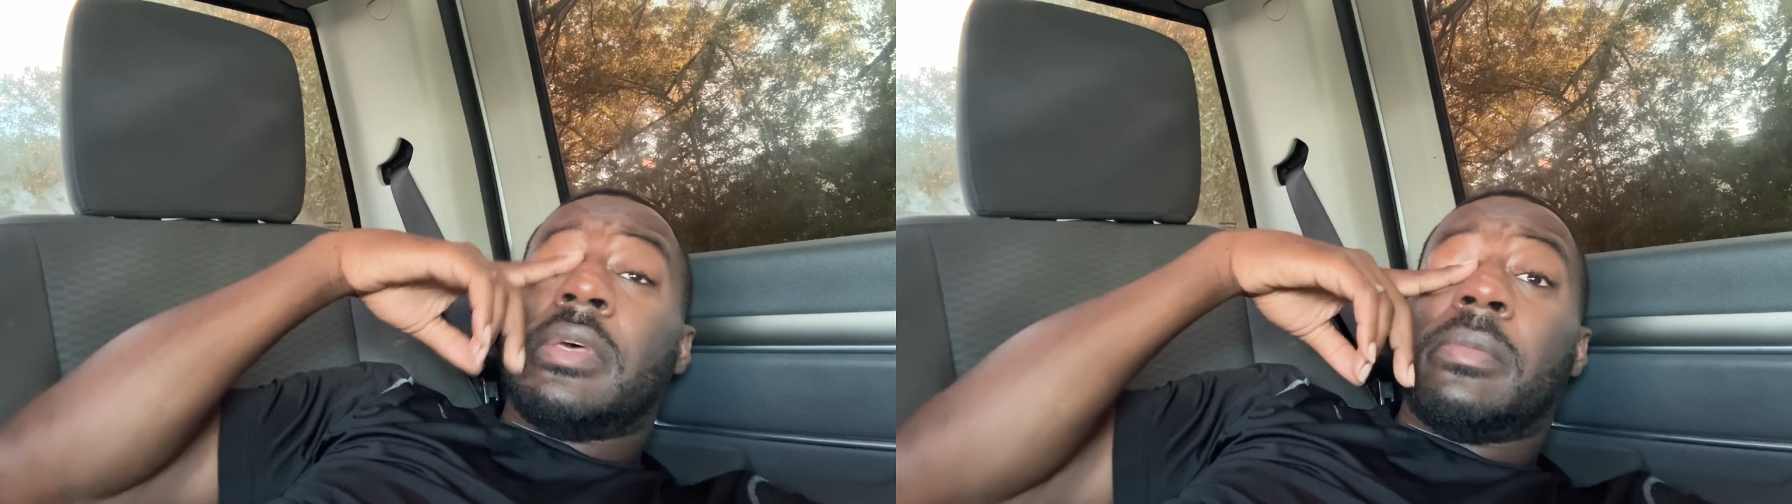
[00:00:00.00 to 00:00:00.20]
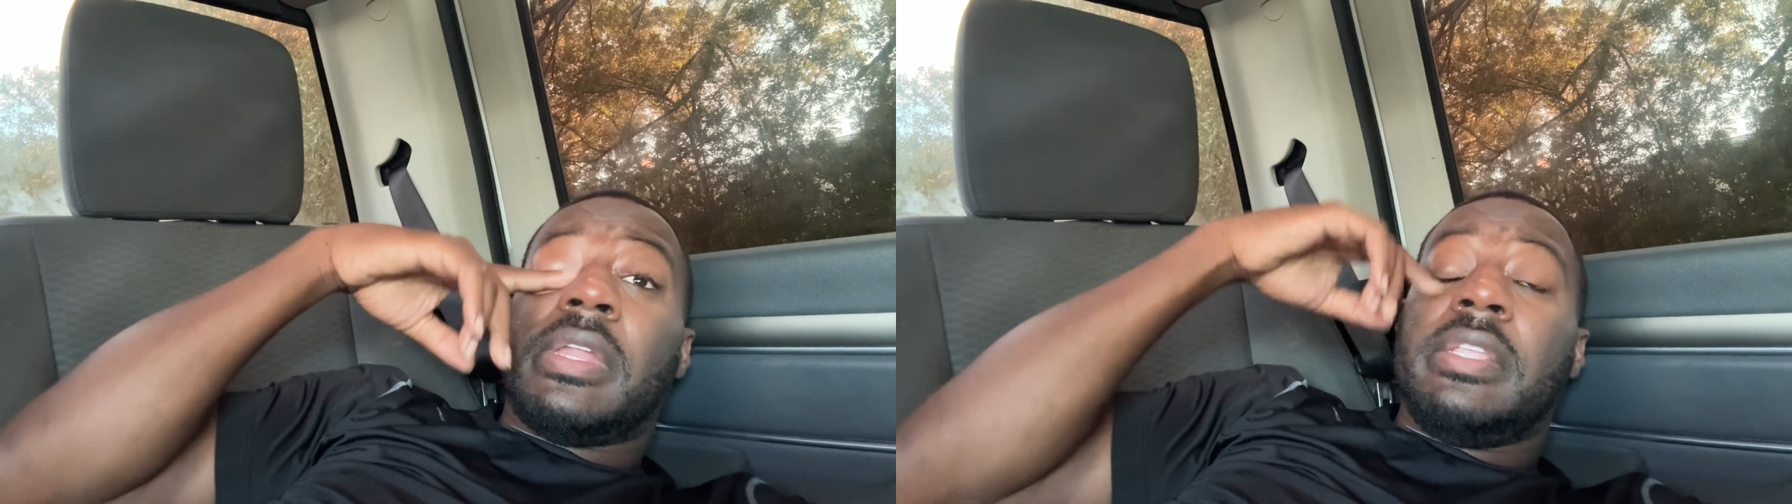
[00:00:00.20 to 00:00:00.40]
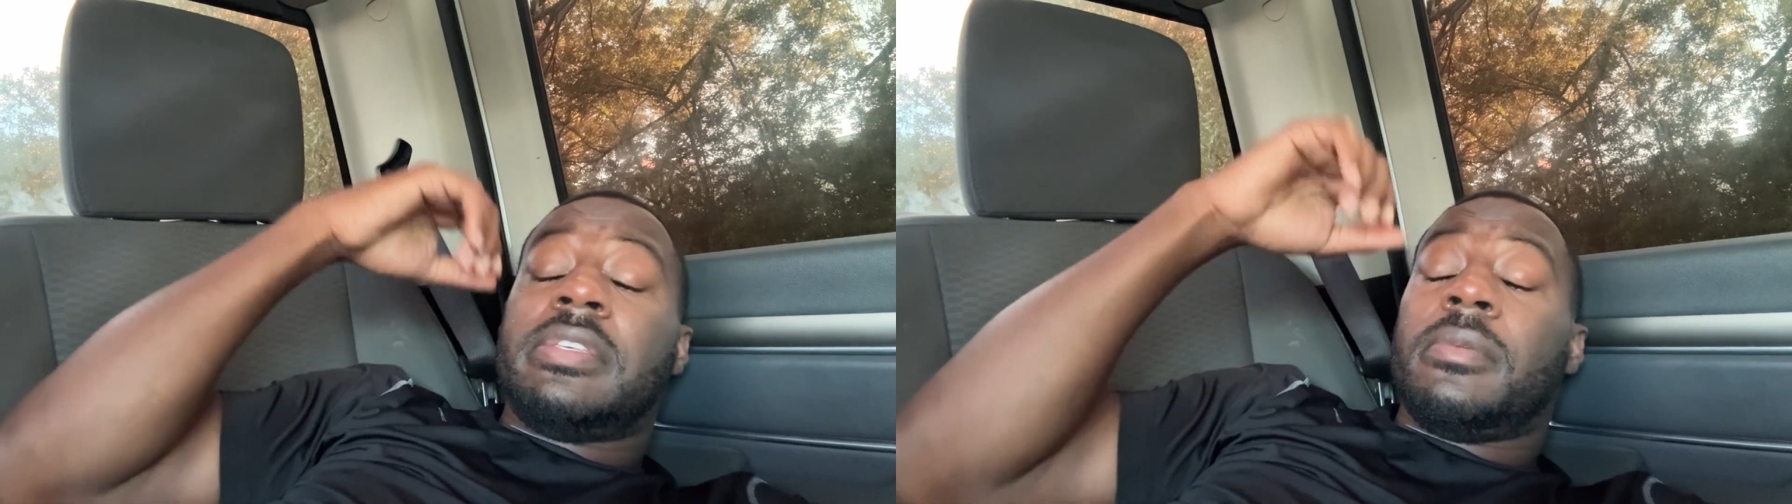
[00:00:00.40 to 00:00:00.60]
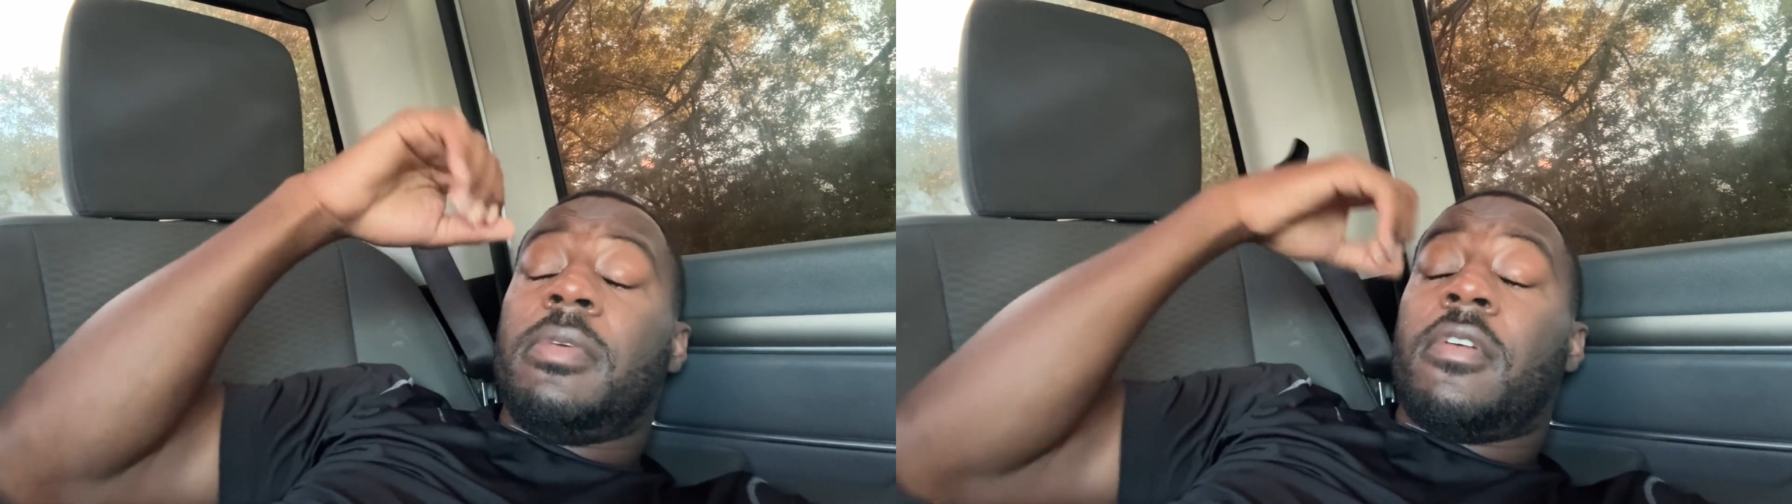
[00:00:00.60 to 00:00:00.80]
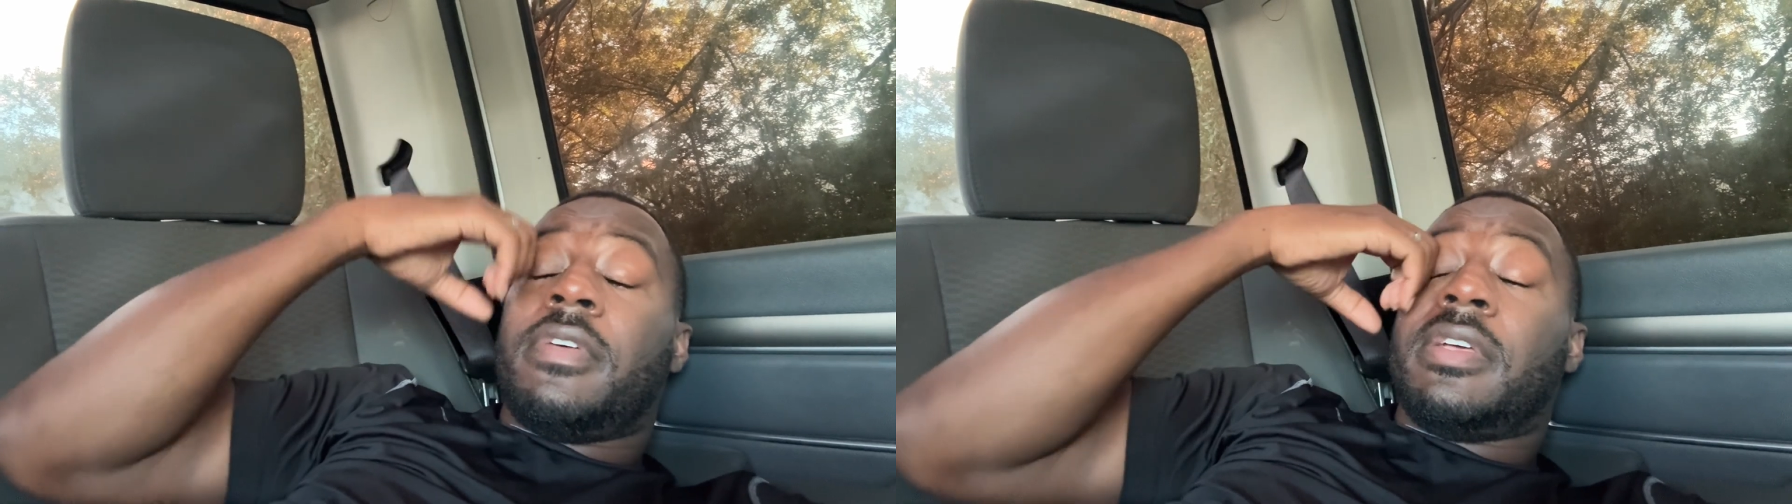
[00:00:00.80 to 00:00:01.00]
but he took me
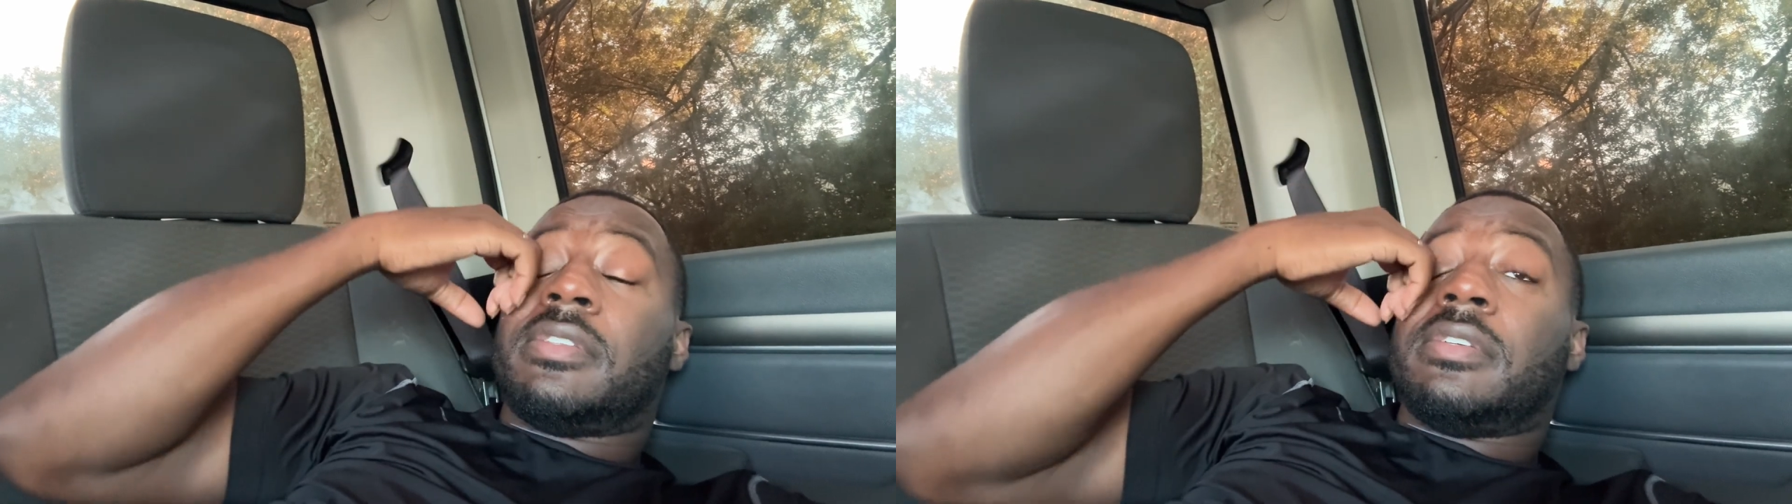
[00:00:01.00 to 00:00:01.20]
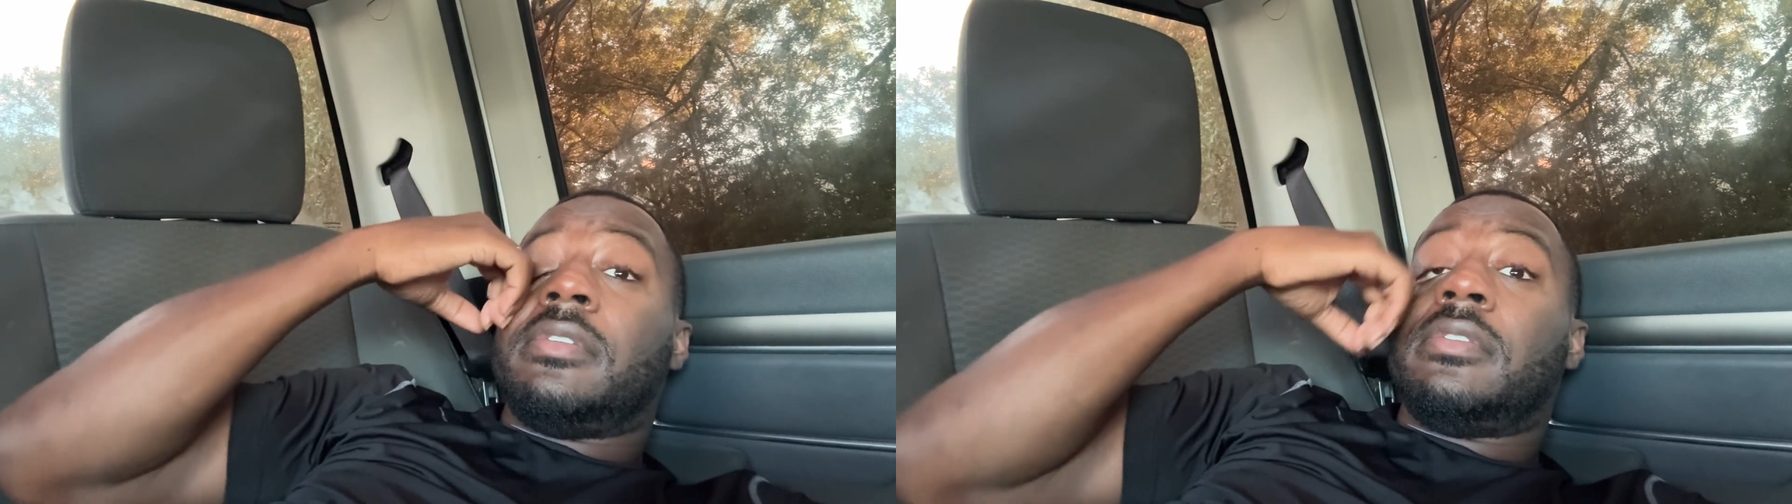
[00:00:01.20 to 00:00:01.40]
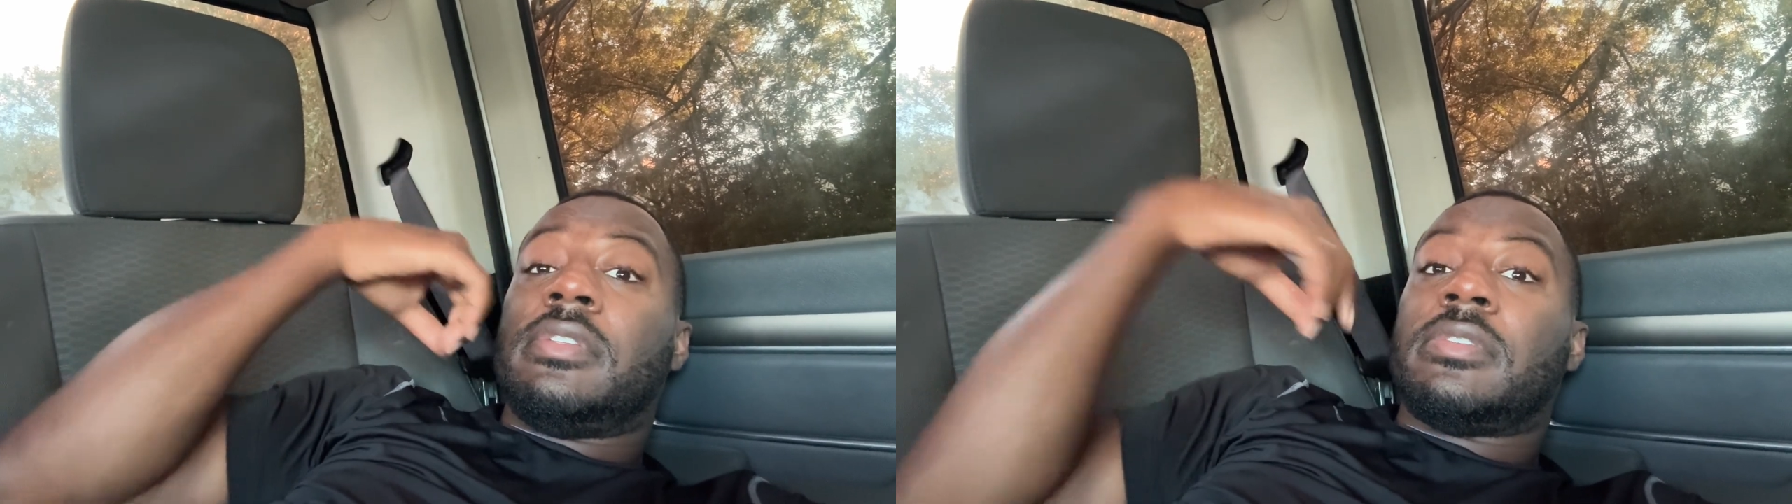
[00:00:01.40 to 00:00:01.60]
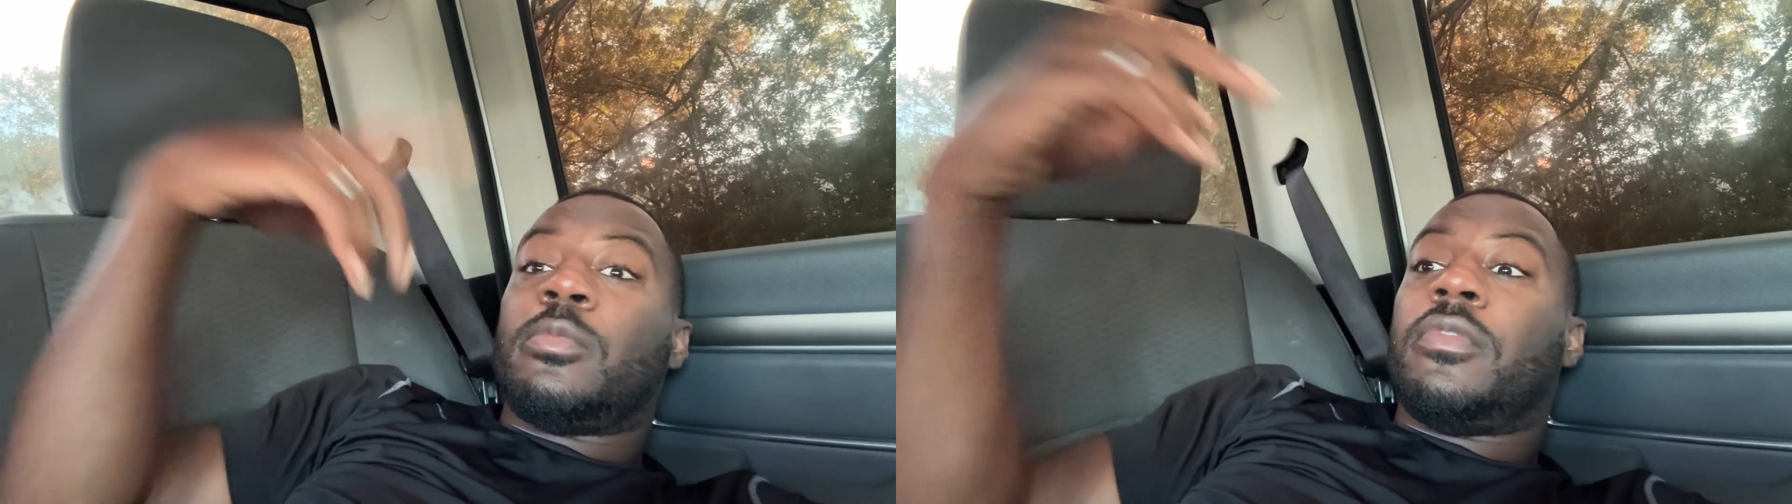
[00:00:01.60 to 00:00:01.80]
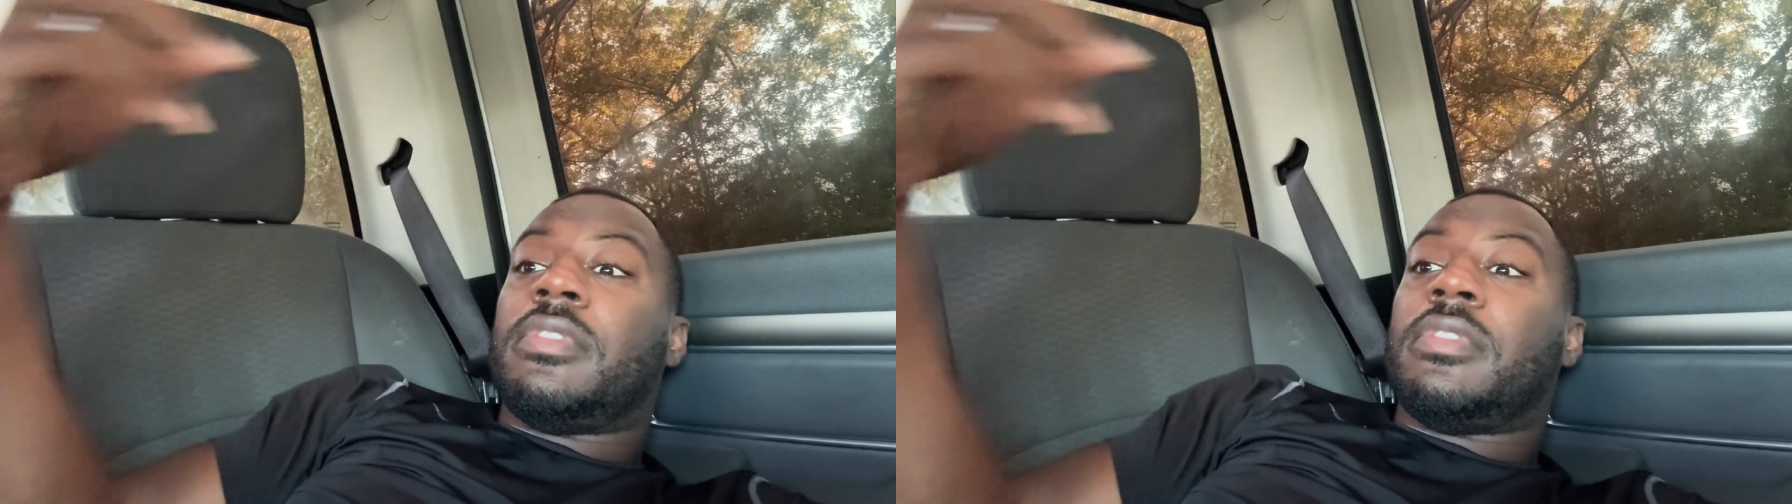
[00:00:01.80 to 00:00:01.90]
over here to this movie